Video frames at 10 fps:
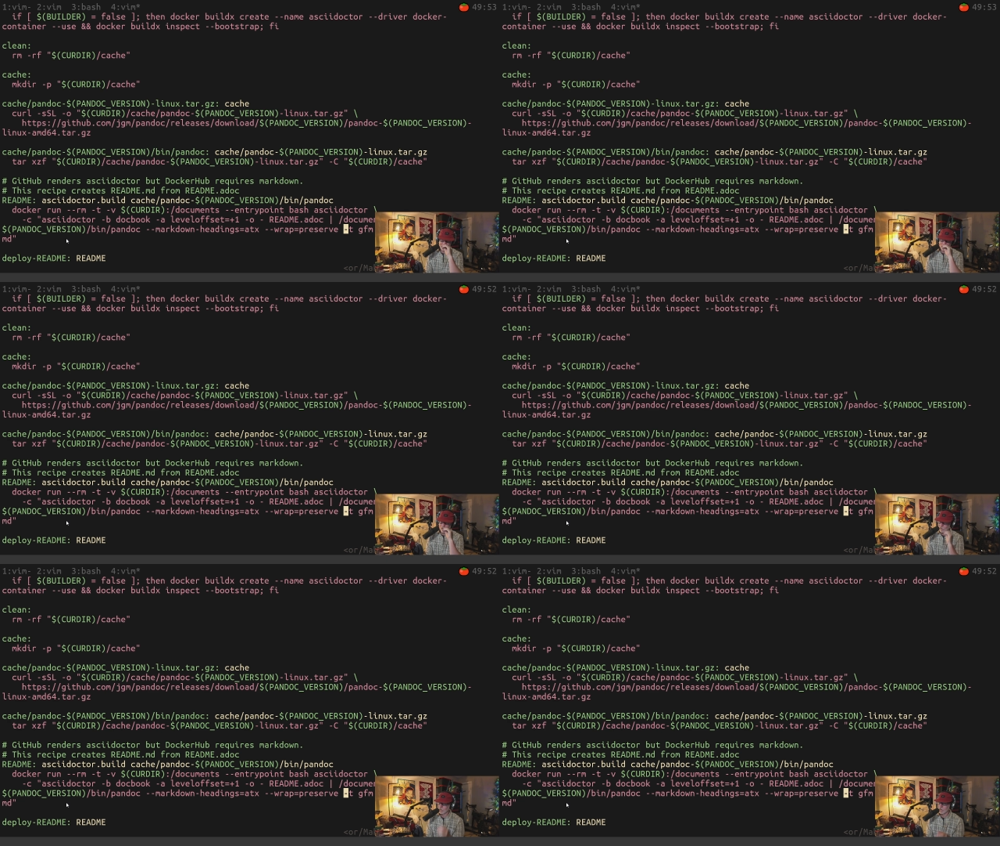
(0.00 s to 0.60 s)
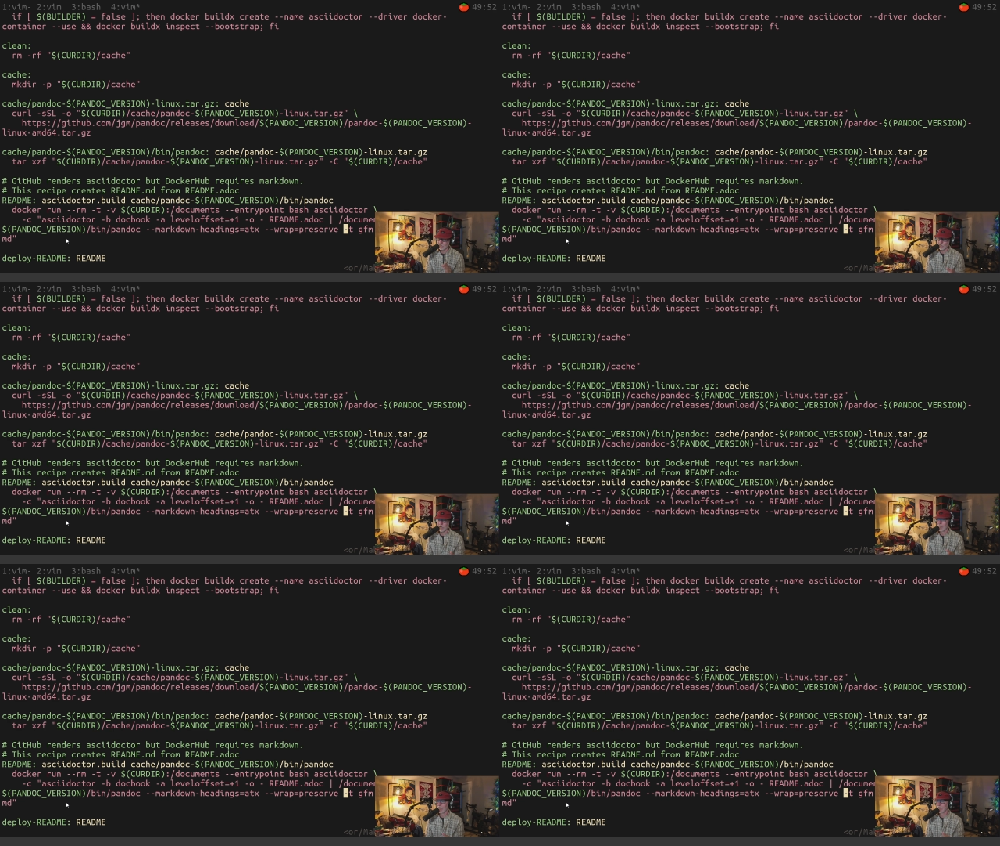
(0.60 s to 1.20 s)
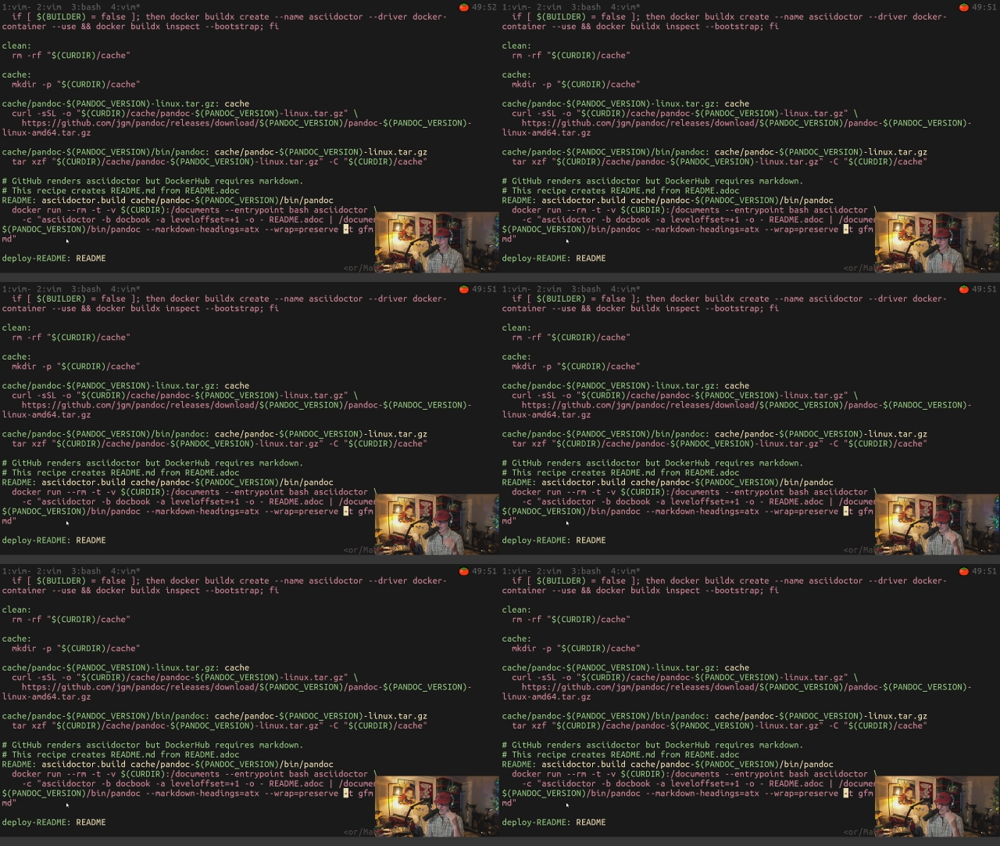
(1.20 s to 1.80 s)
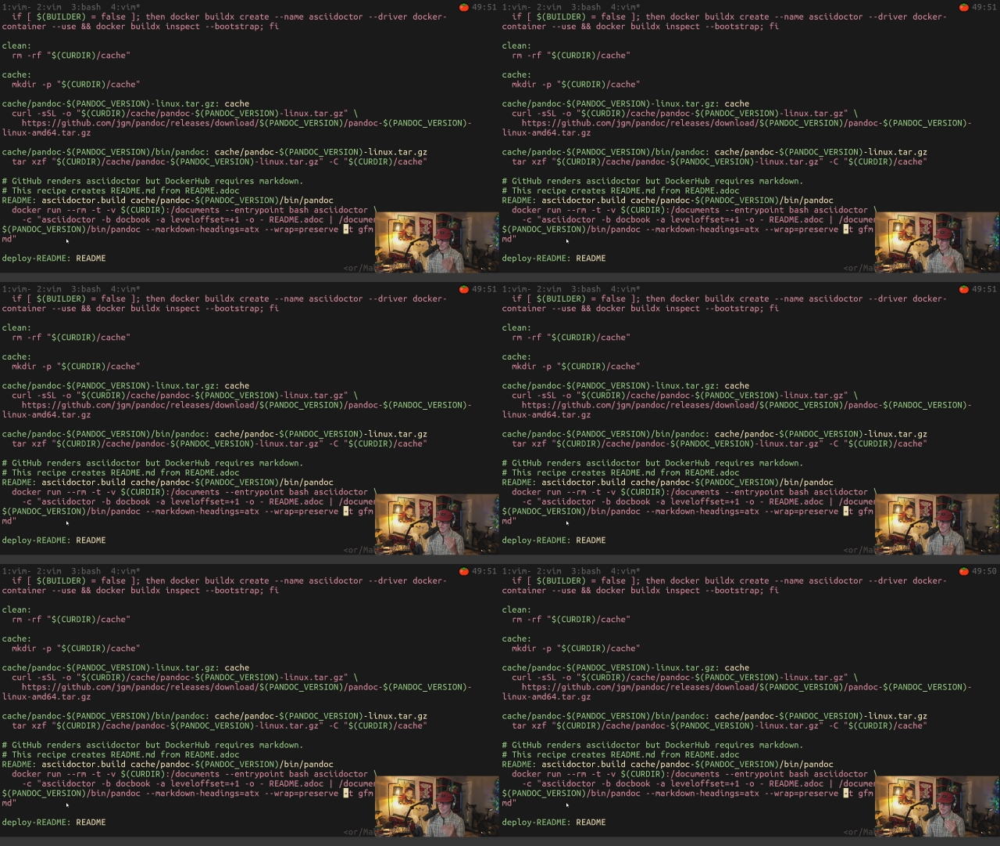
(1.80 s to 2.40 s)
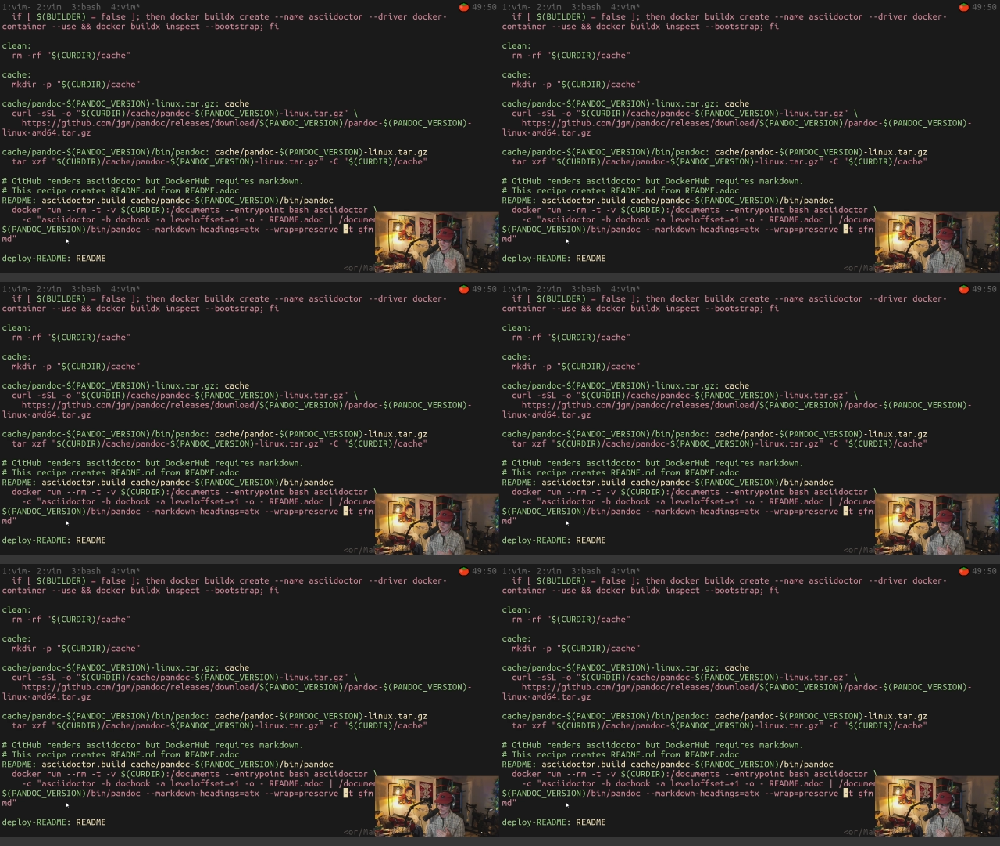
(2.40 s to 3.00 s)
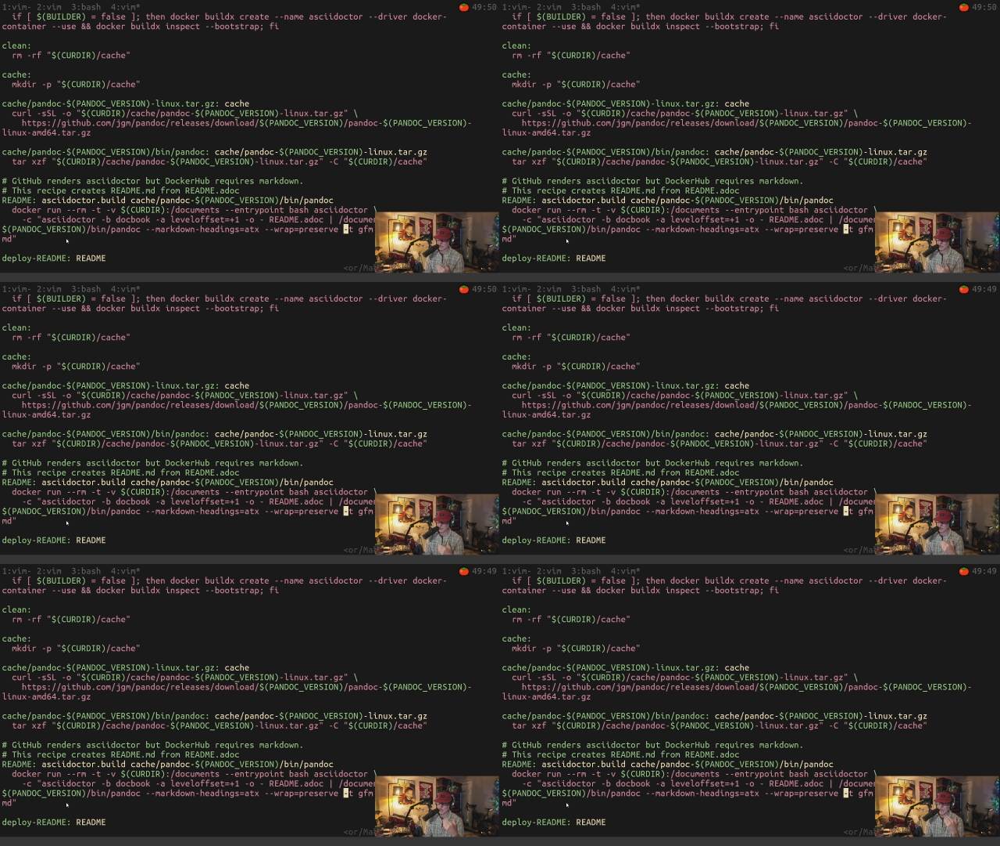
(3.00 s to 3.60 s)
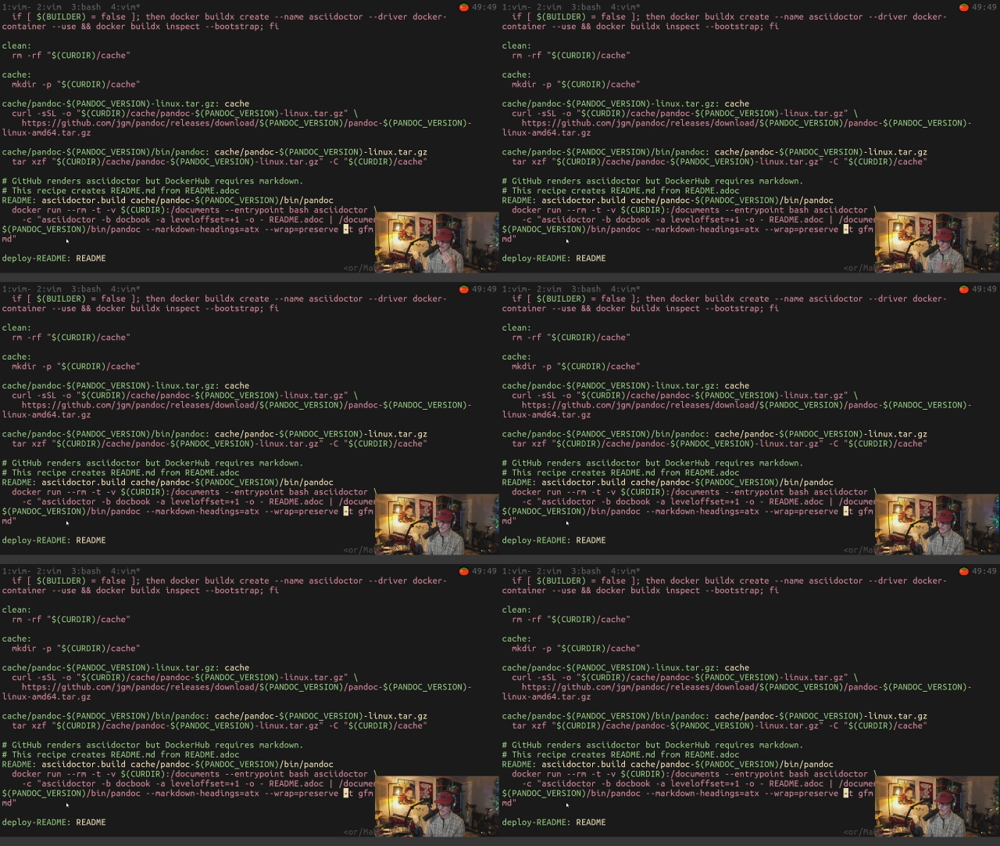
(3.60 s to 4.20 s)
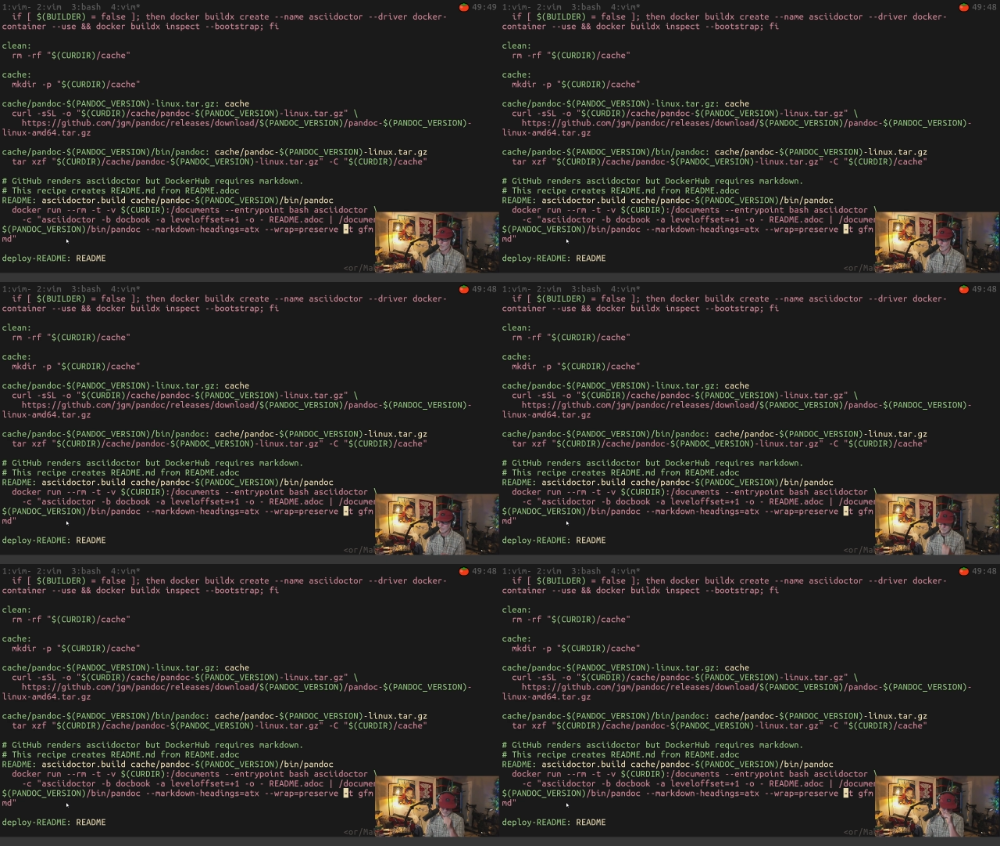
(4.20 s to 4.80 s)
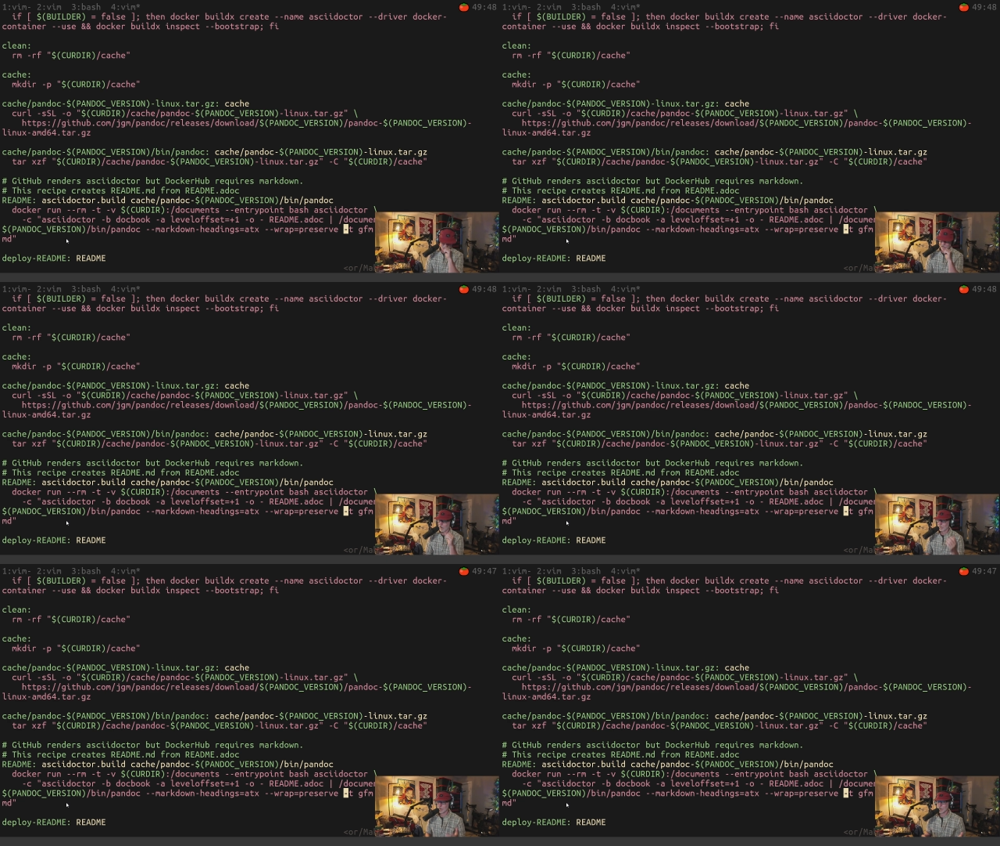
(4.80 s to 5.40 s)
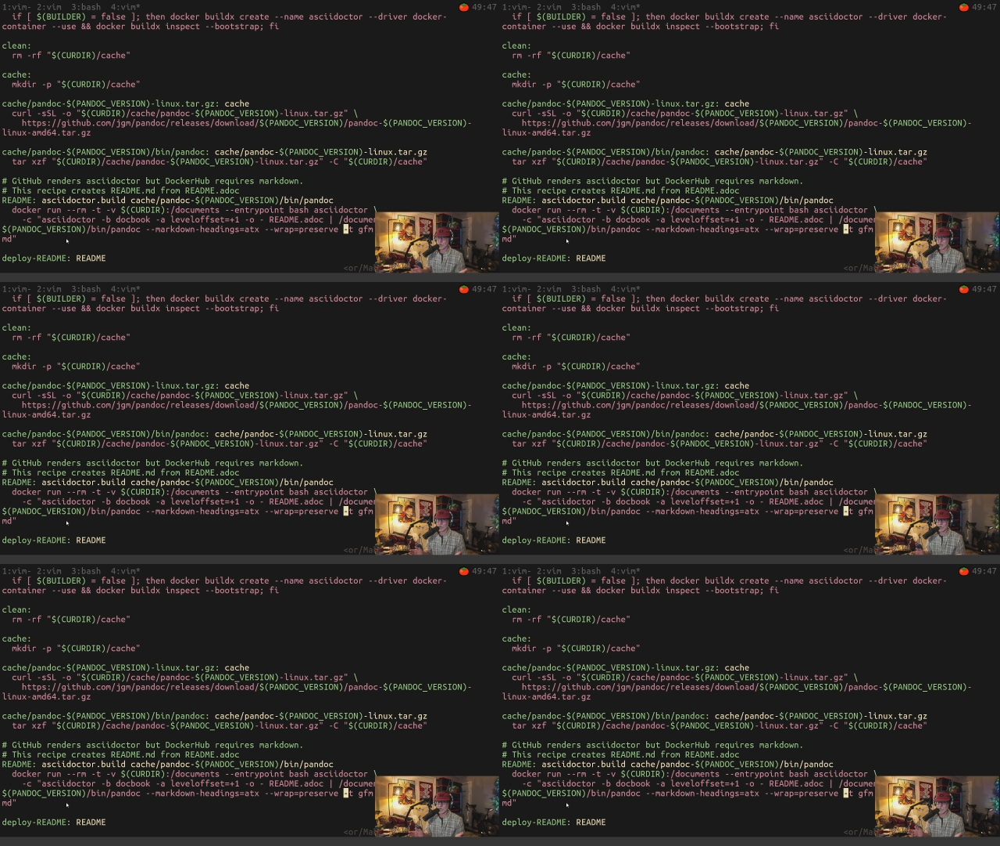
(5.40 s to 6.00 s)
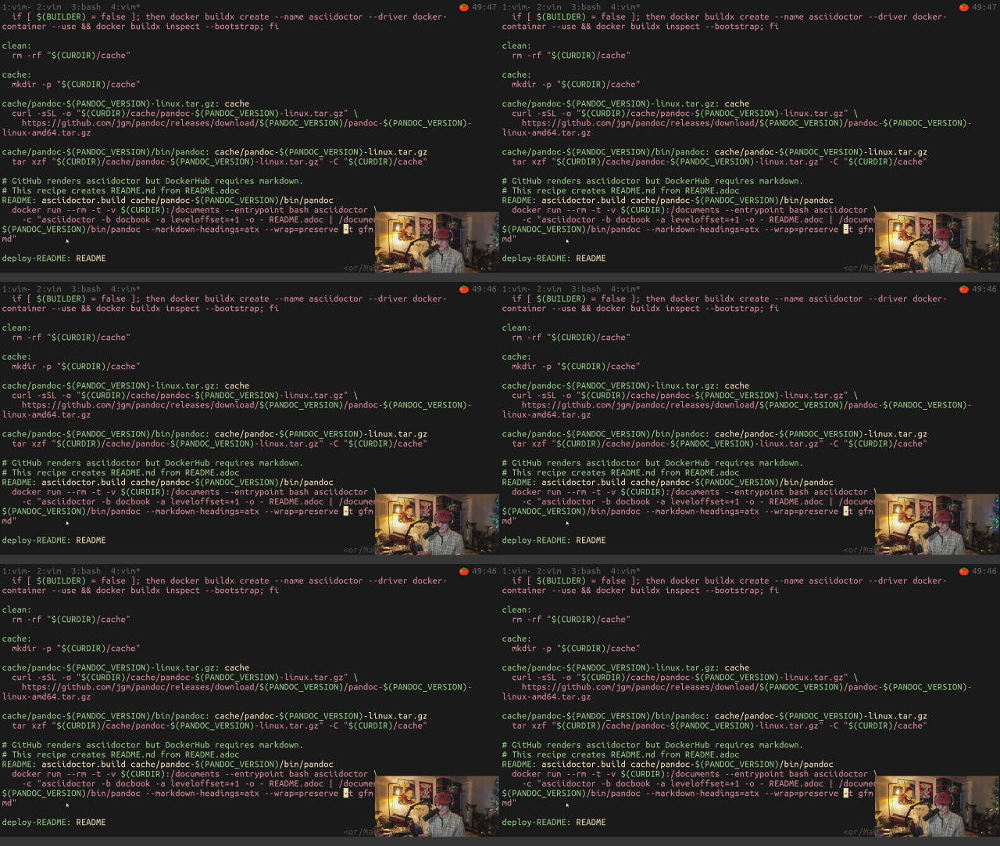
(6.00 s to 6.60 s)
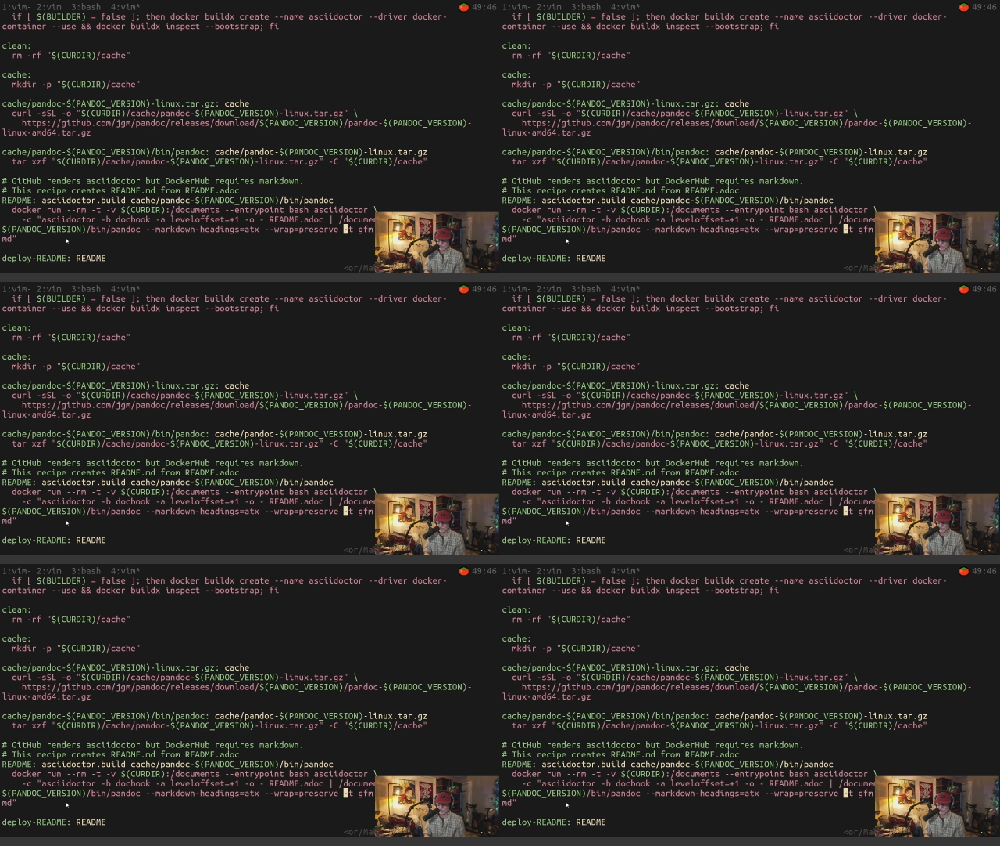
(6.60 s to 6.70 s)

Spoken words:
[unreadable: no face in view]